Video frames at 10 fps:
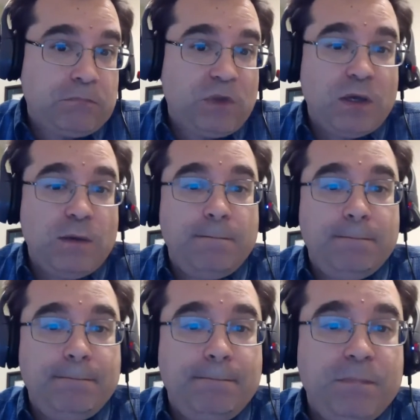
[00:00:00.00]
Okay?
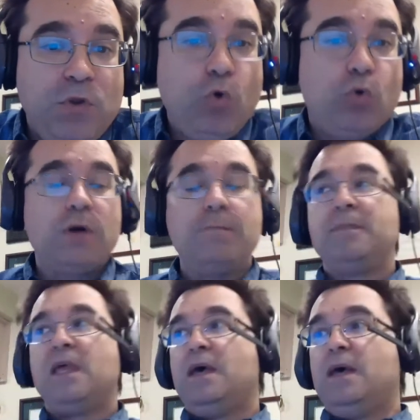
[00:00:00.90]
Or
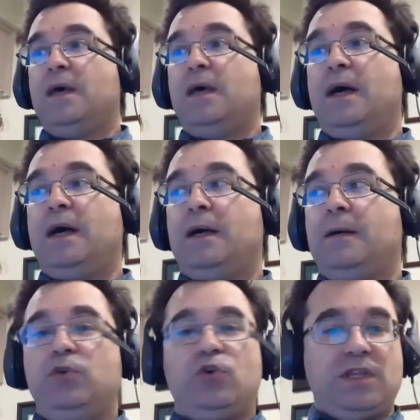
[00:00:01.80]

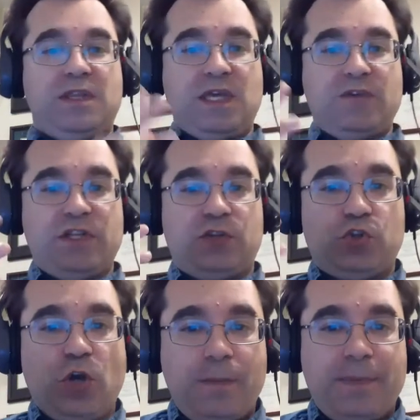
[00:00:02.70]
you can think of a
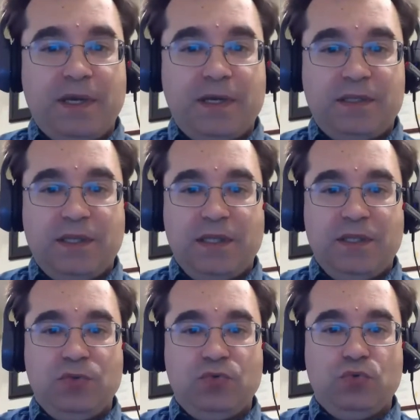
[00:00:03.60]
topic that
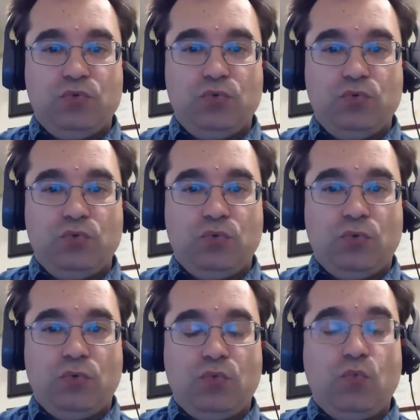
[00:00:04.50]
you
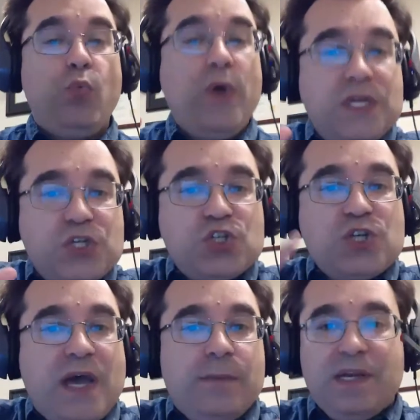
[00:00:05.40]
wish
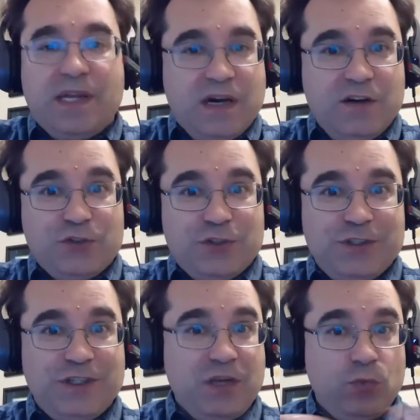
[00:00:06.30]
had been
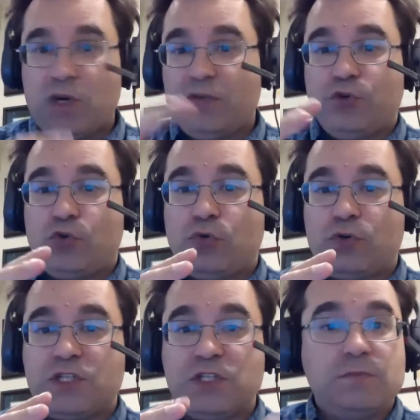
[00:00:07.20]
covered in one of your
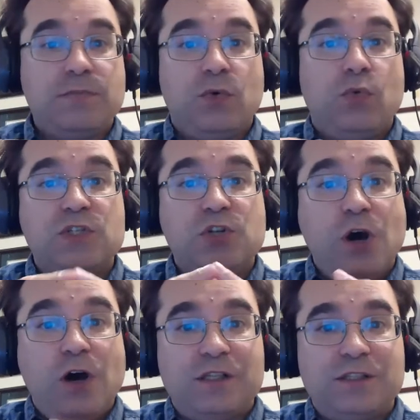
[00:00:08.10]
courses, but was
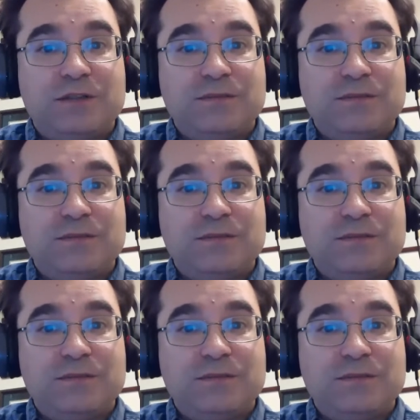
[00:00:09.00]
not.